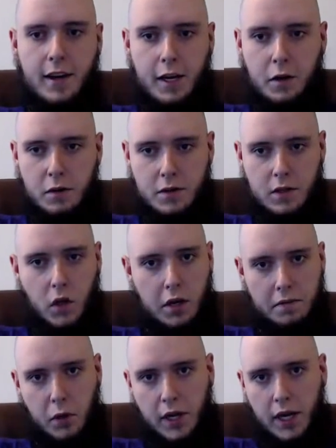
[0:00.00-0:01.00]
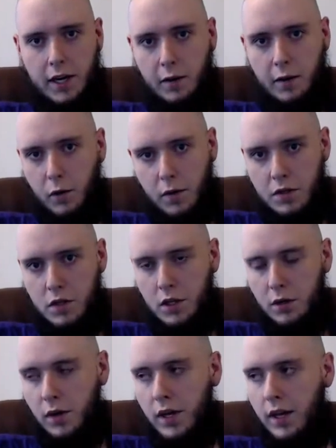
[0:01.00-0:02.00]
I notice a lot of organic growers
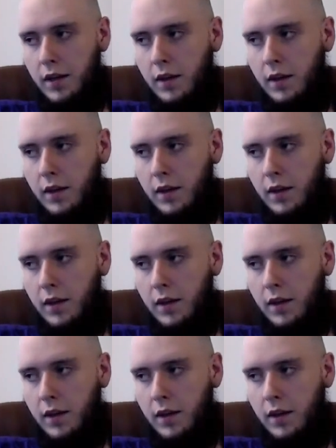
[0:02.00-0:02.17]
do